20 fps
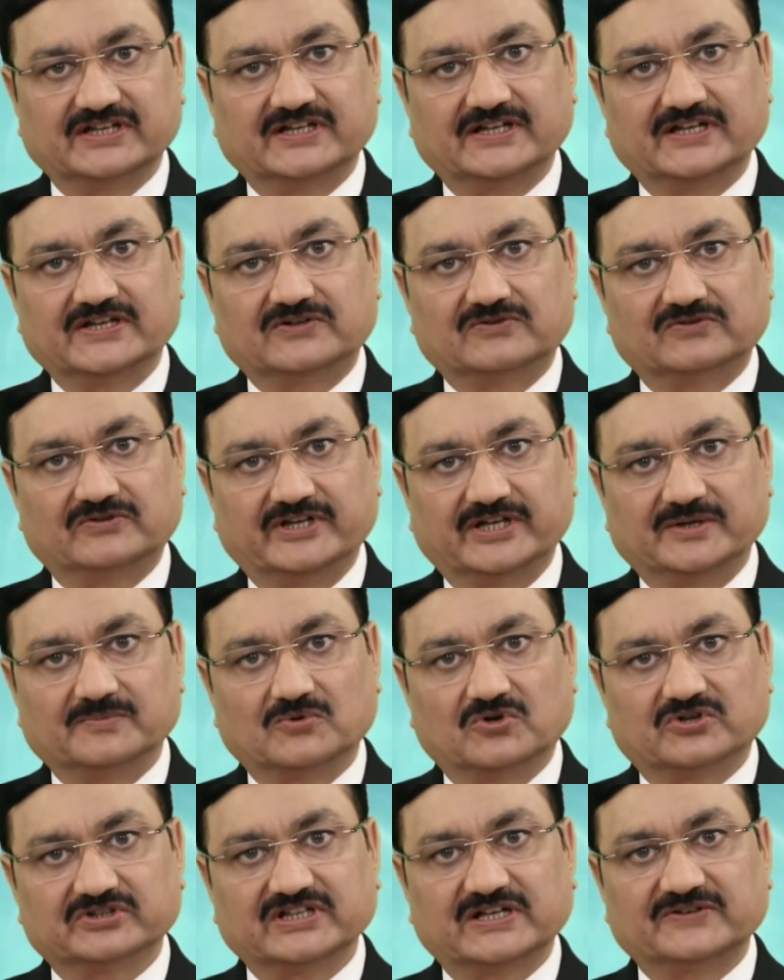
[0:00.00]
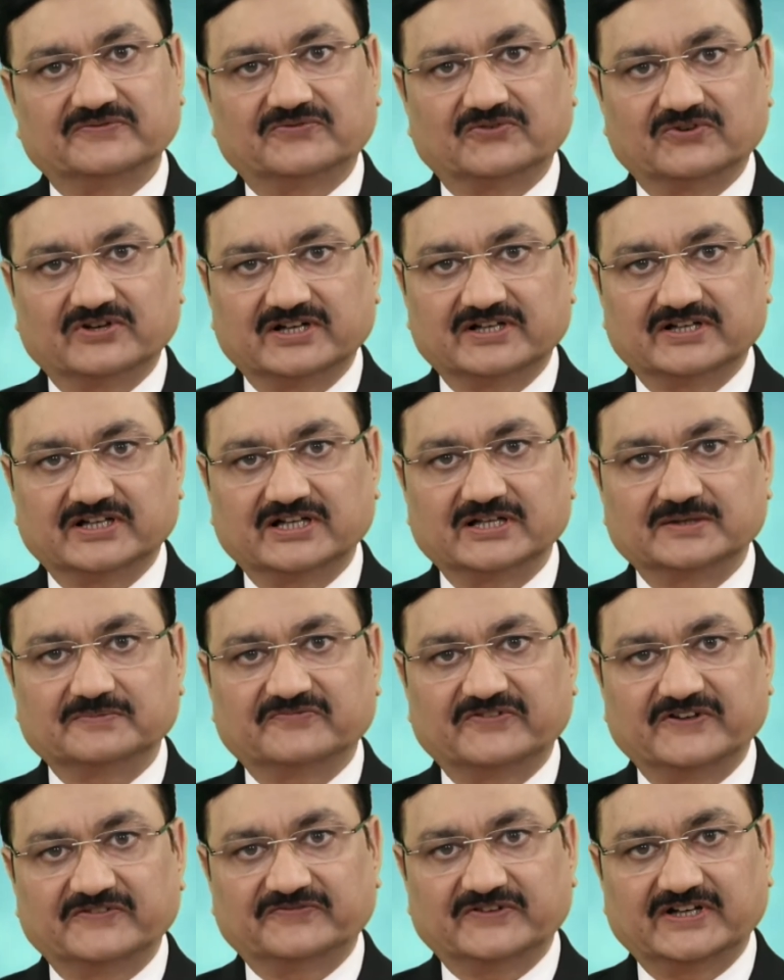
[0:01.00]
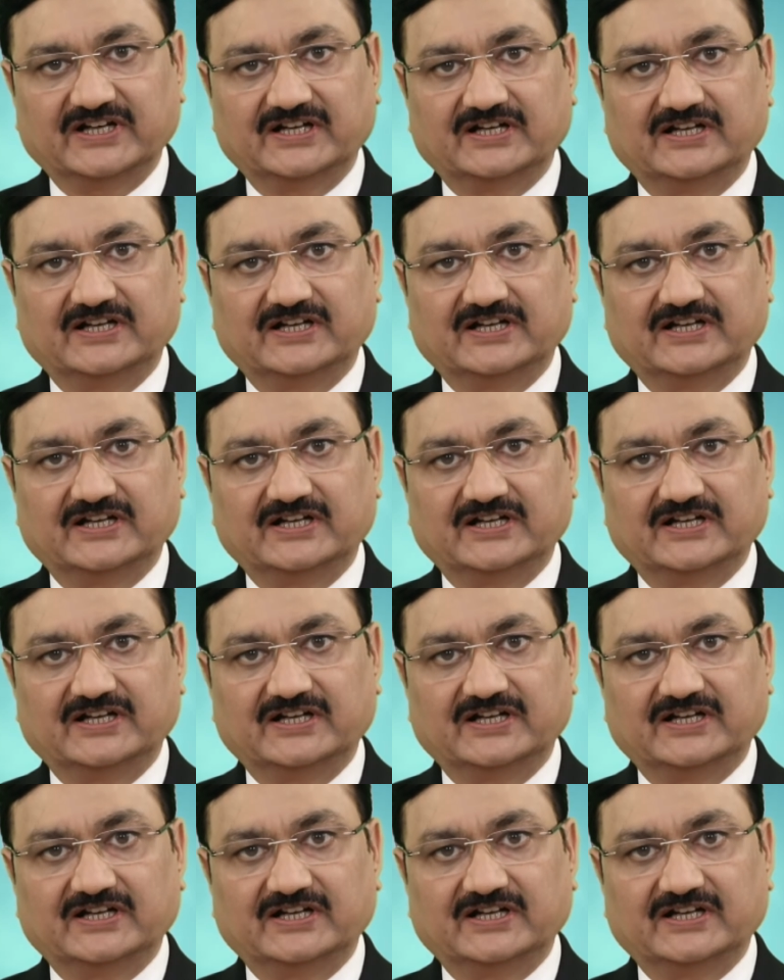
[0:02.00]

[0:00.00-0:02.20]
including more than 450